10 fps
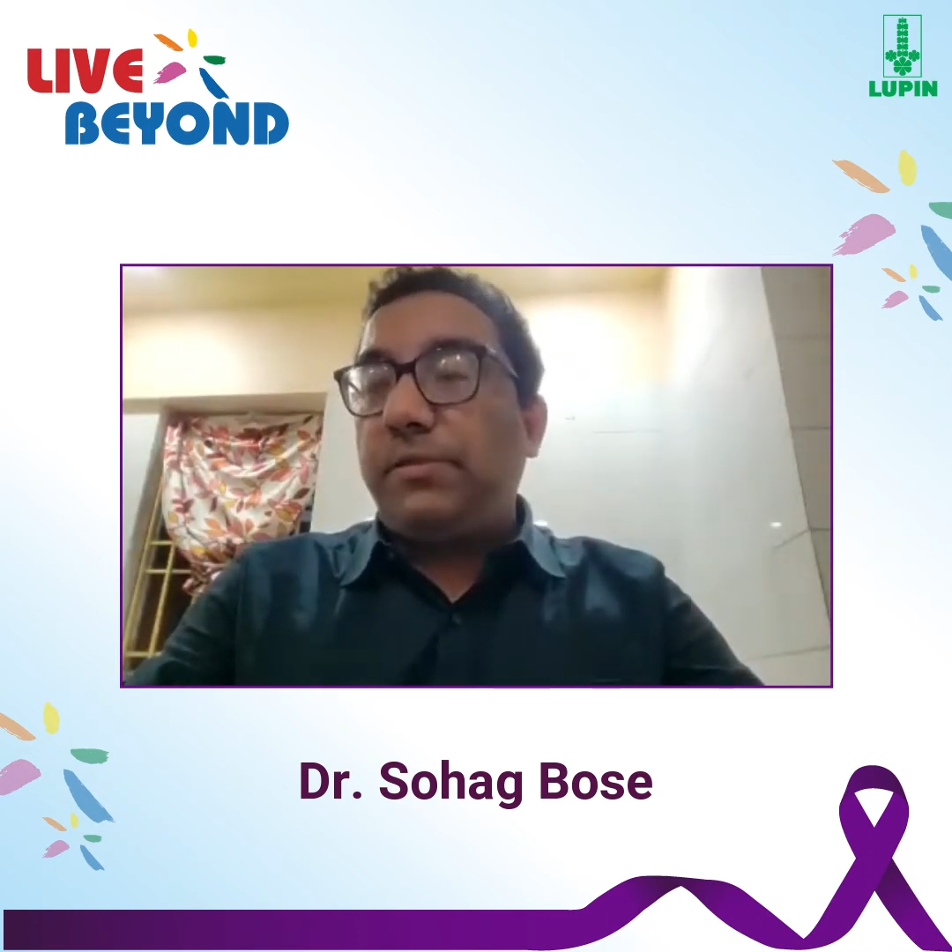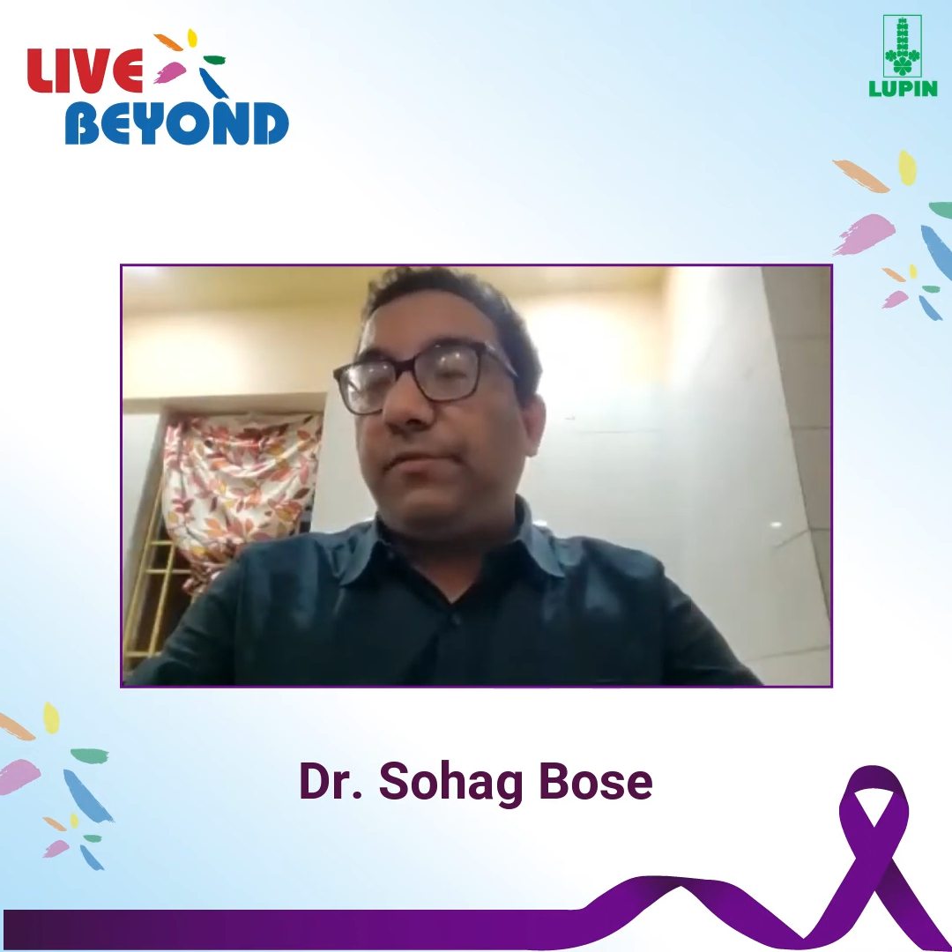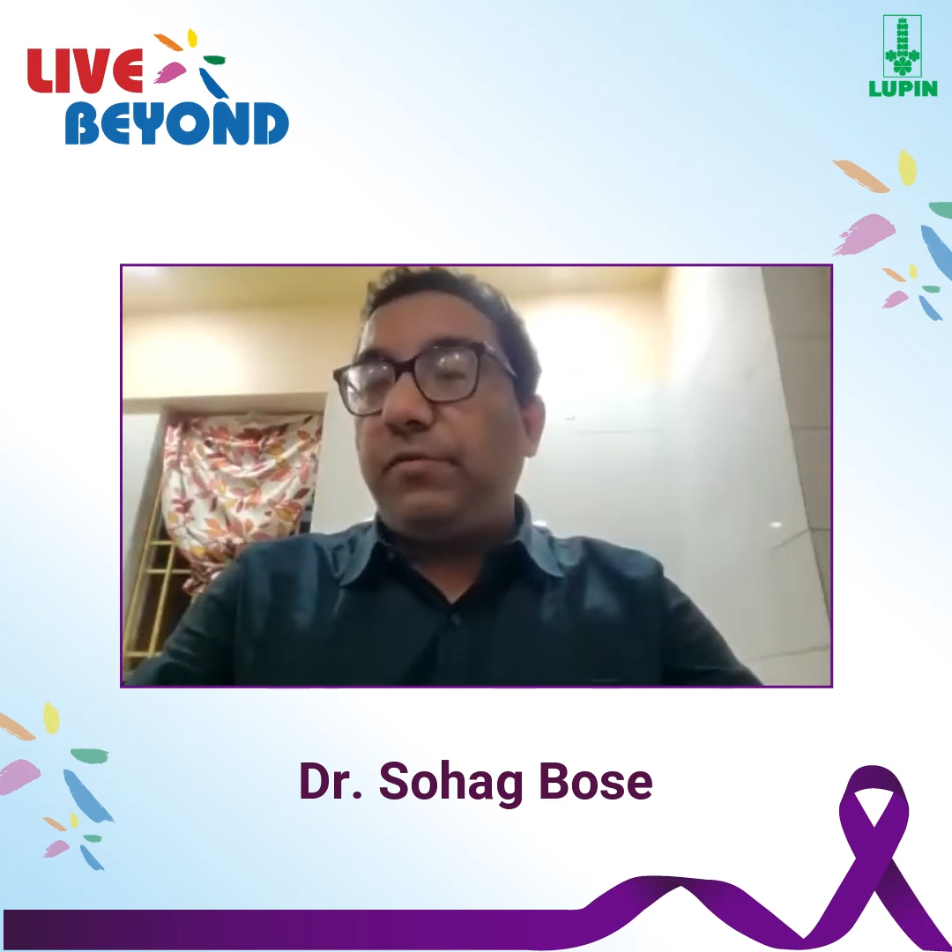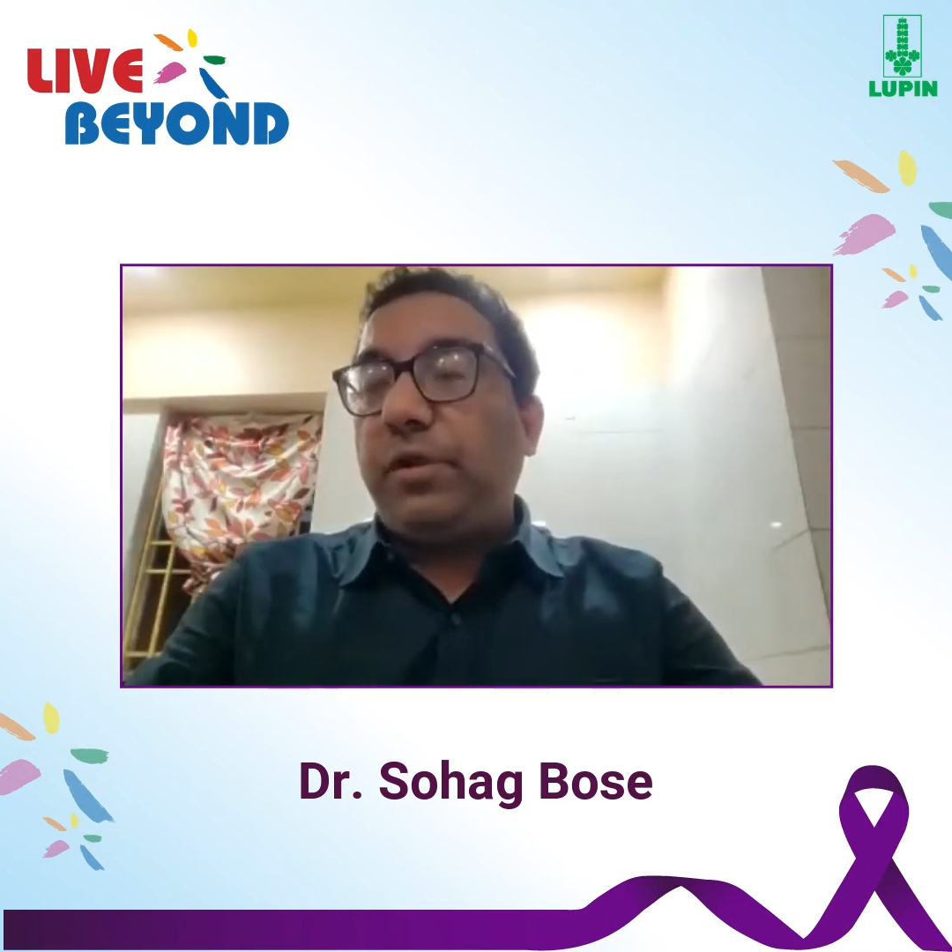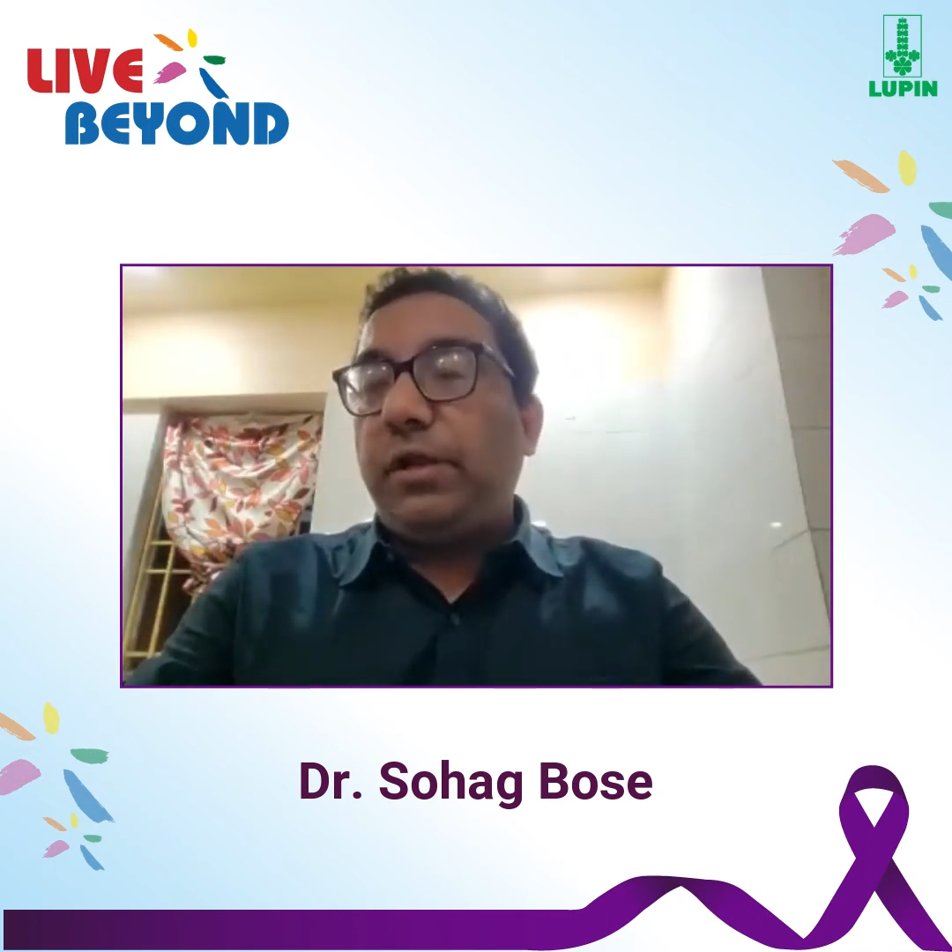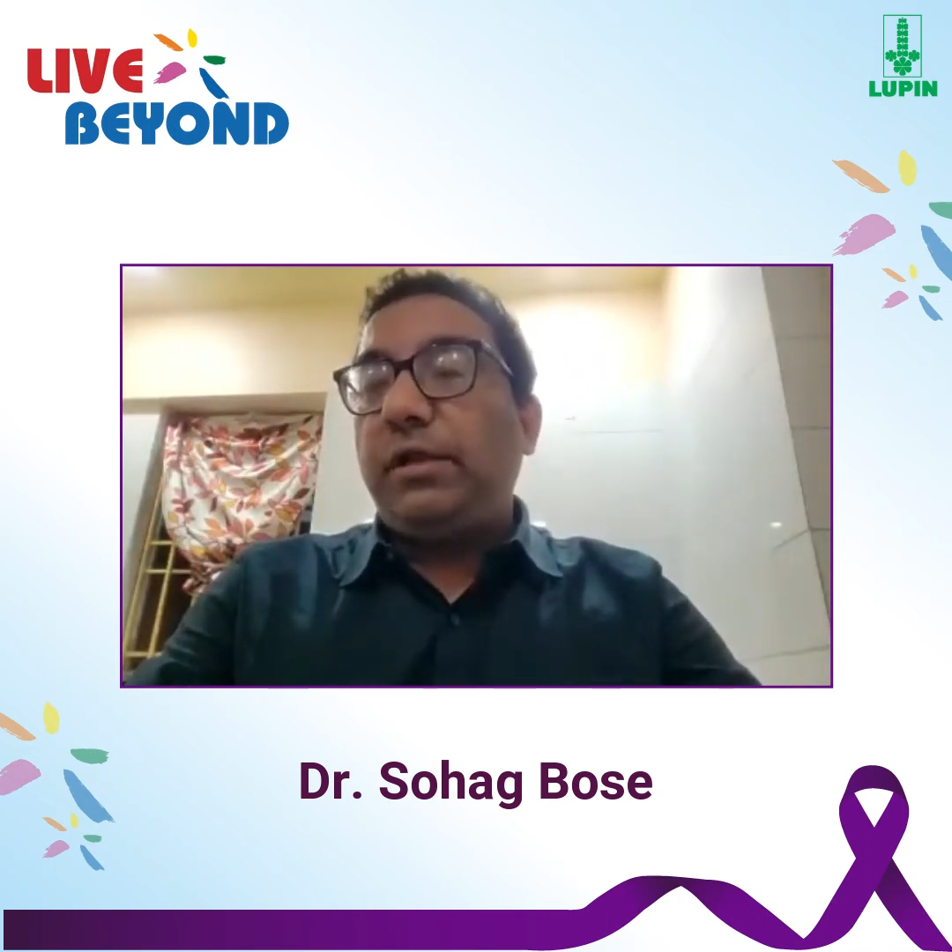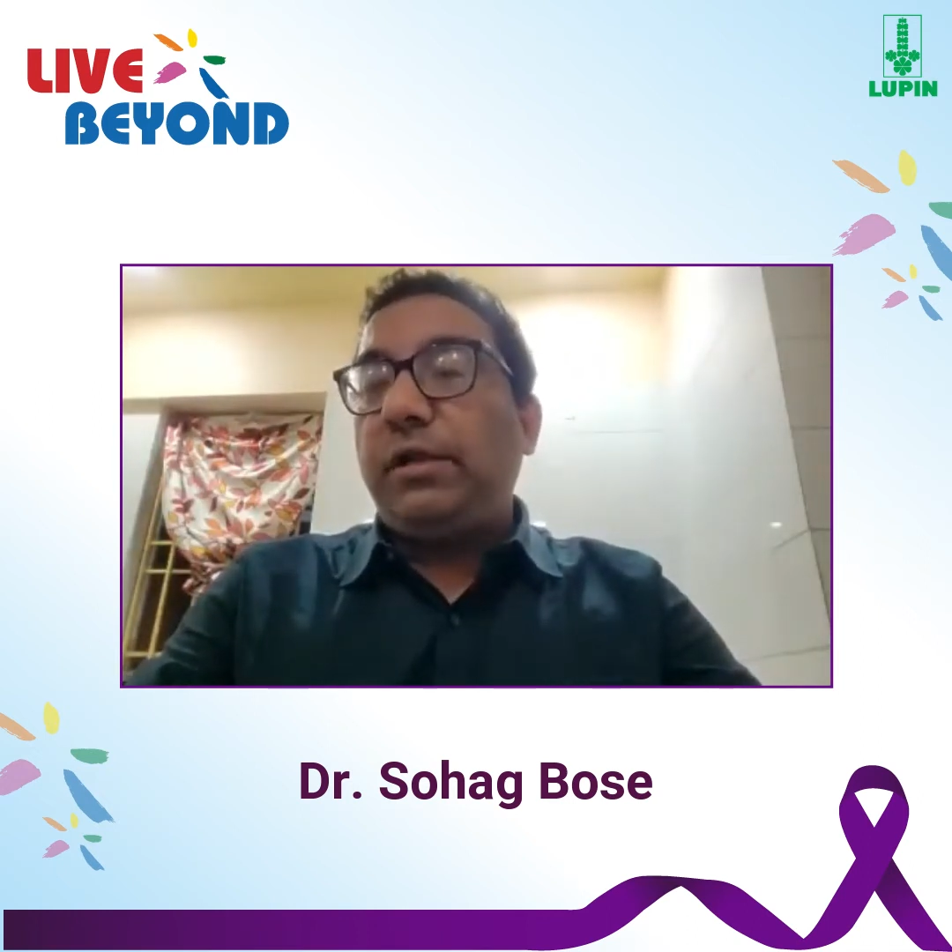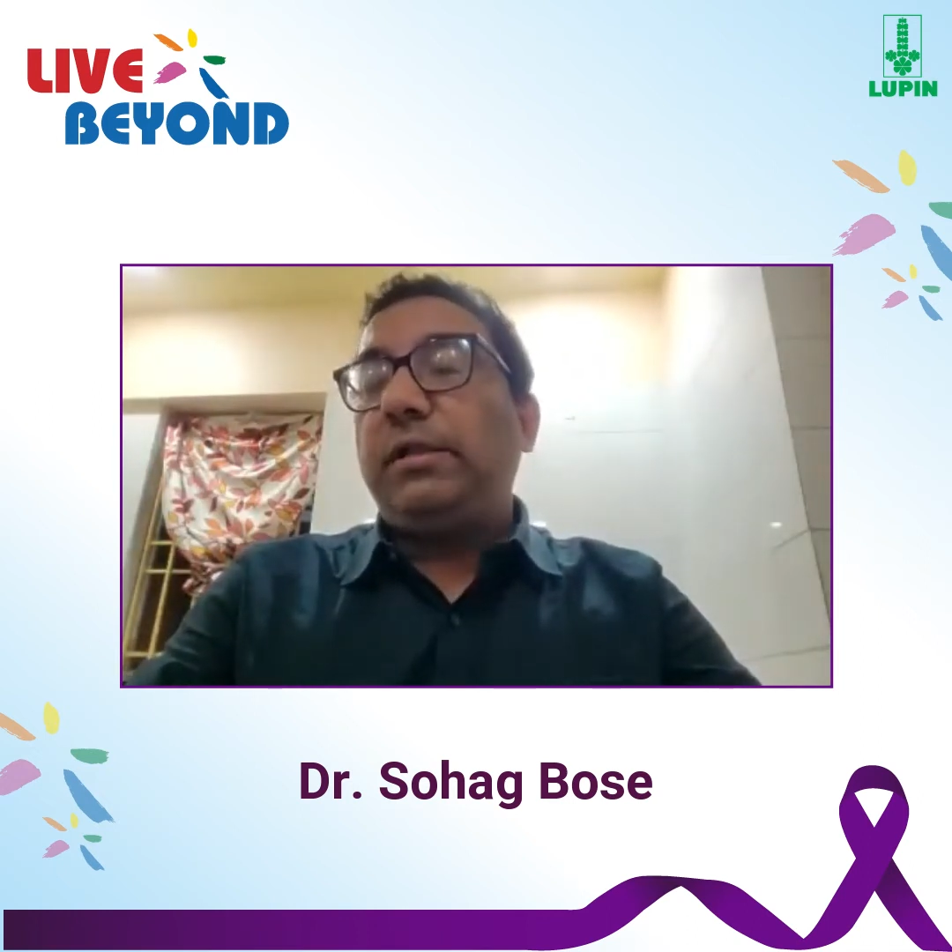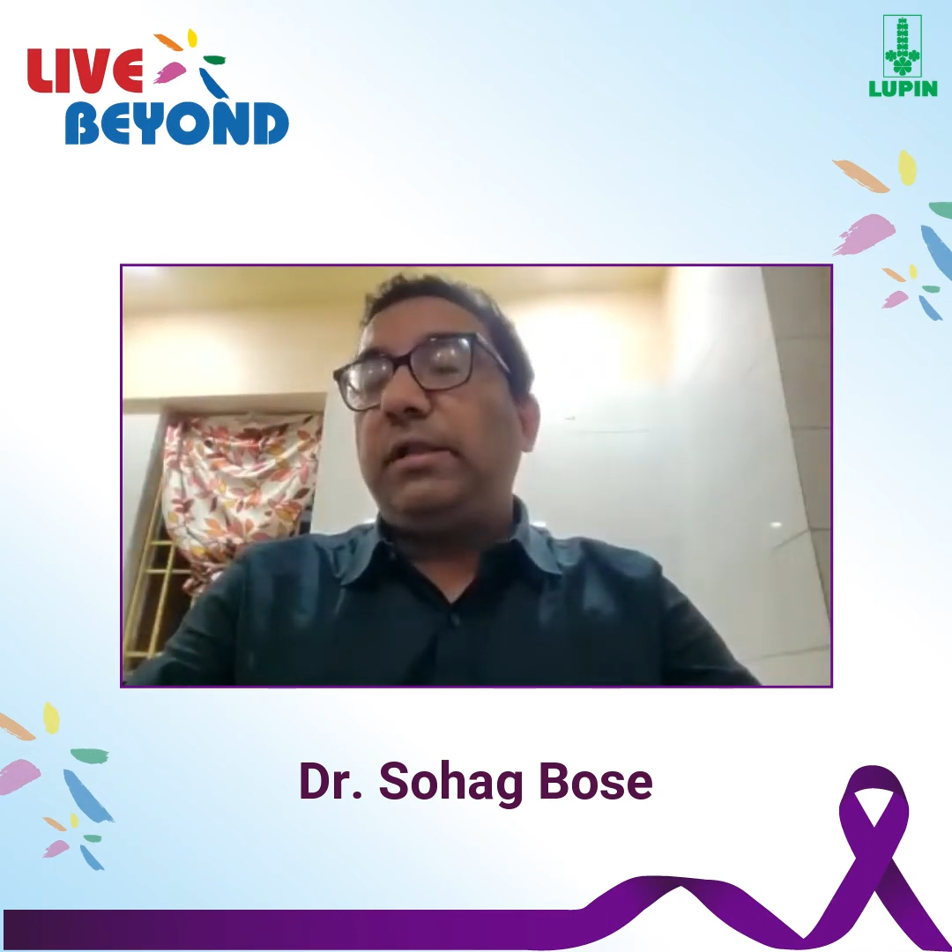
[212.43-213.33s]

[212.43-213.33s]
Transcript: of urine,